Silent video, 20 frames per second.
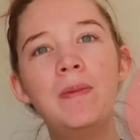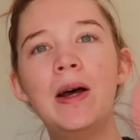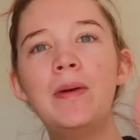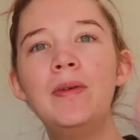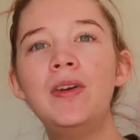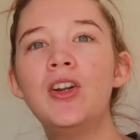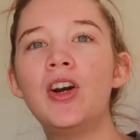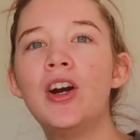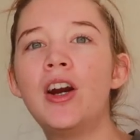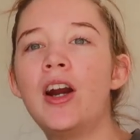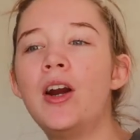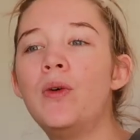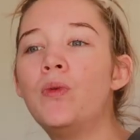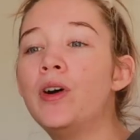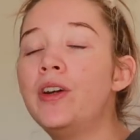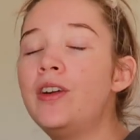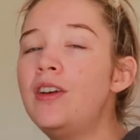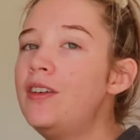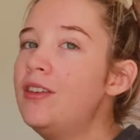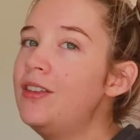Let me know
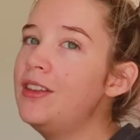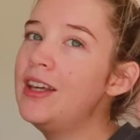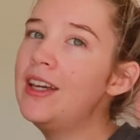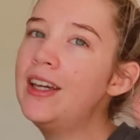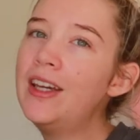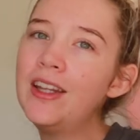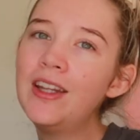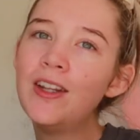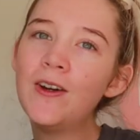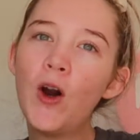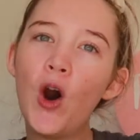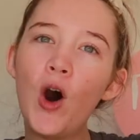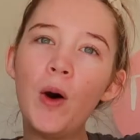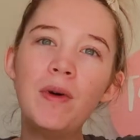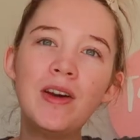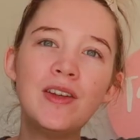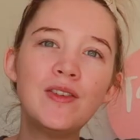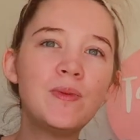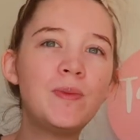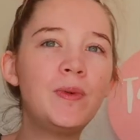what you think in the comments